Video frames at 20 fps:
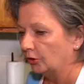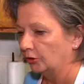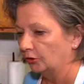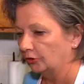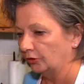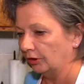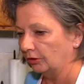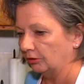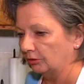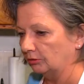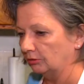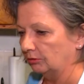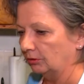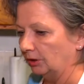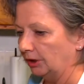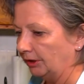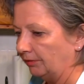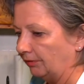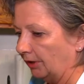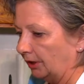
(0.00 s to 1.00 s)
So
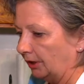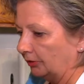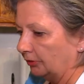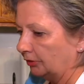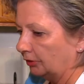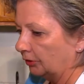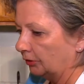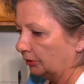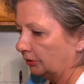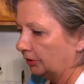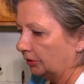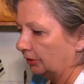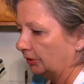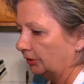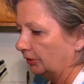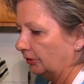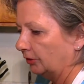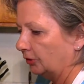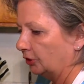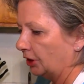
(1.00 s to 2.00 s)
Levi's cooked
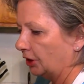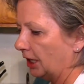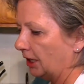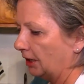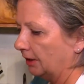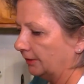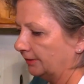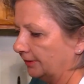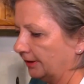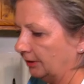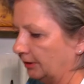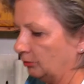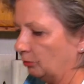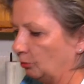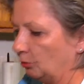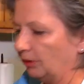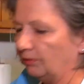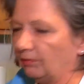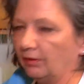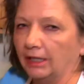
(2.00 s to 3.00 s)
the shallots, and
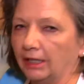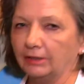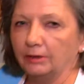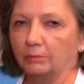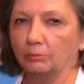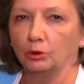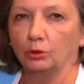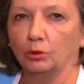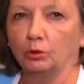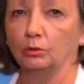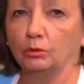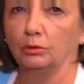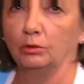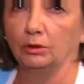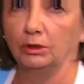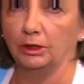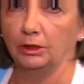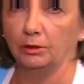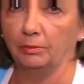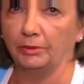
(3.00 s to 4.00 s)
we've let them
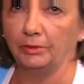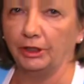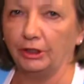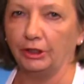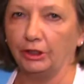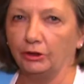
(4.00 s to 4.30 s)
cool a little bit.